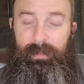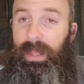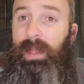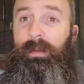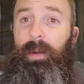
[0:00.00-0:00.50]

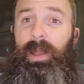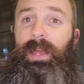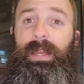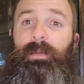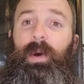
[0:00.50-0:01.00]
Harry Potter,
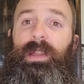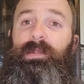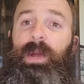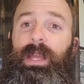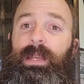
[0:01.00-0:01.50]
he didn't want his
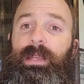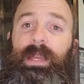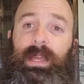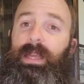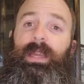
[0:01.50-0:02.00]
winnings.
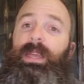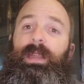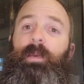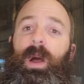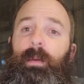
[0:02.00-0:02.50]
He
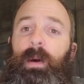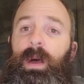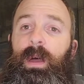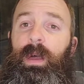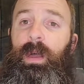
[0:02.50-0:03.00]
didn't want them.
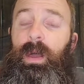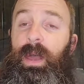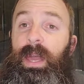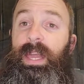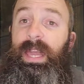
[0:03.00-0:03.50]

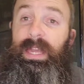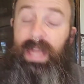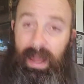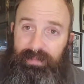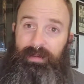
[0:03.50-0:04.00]
He
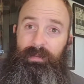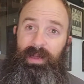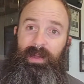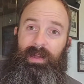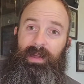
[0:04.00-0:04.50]
gave them
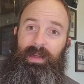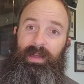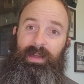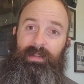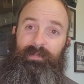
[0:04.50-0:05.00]

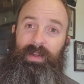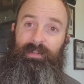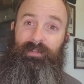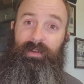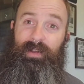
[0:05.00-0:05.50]
to Fred
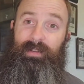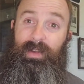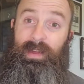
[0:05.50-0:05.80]
and George.